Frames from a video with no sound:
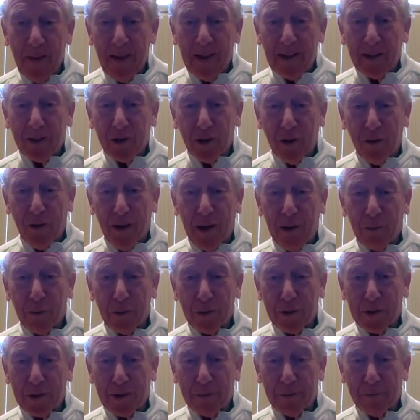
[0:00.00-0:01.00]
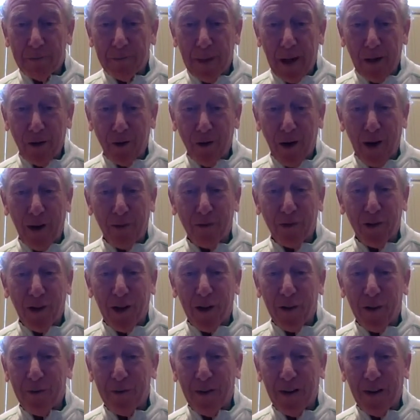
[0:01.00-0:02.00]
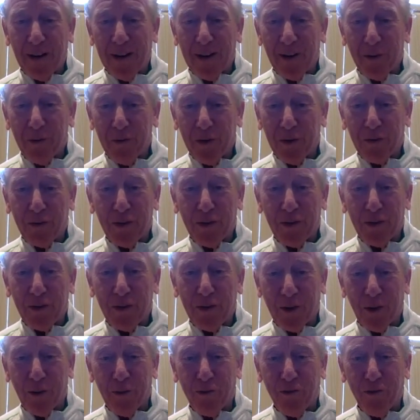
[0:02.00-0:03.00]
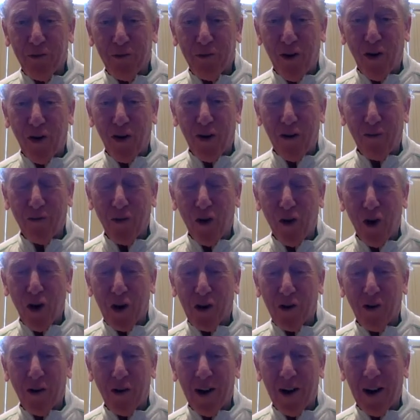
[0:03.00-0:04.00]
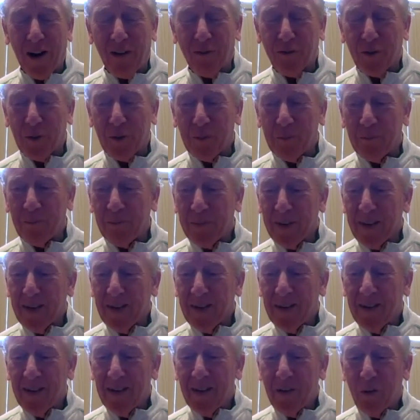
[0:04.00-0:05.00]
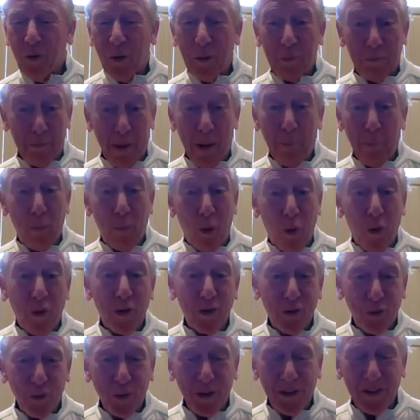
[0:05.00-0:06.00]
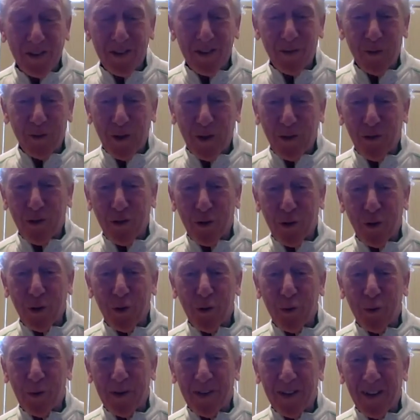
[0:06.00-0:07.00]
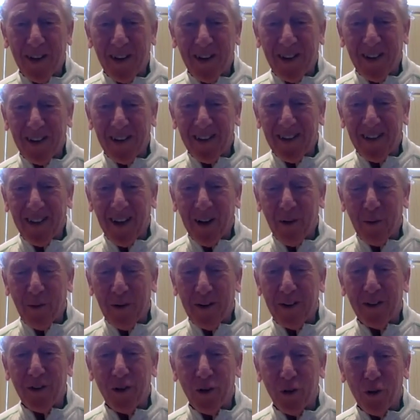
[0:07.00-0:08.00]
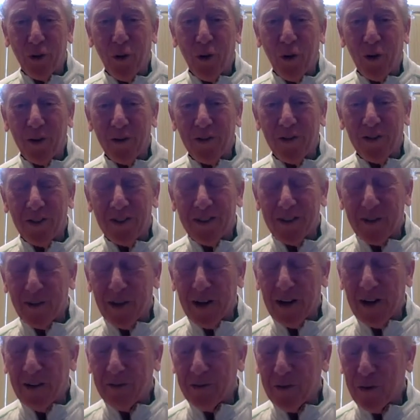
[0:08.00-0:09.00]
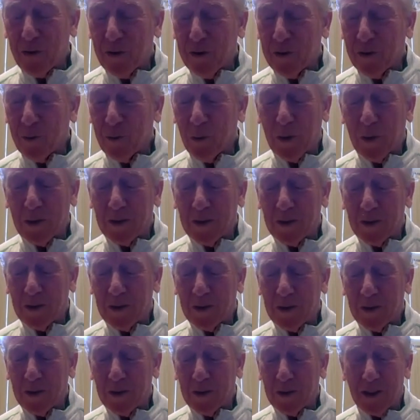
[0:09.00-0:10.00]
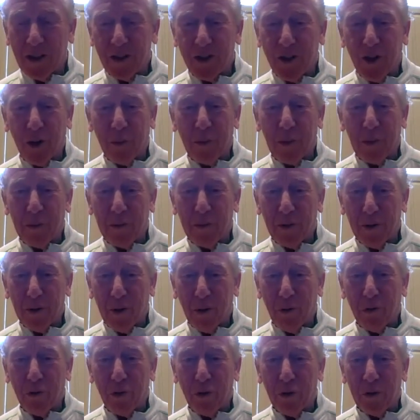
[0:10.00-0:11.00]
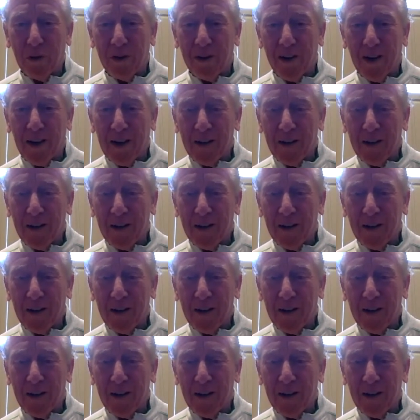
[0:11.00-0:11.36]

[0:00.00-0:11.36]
So that was my draft day 50 years ago. A far cry from what my boys went through when they were in New York for the draft, or what these young people go through today.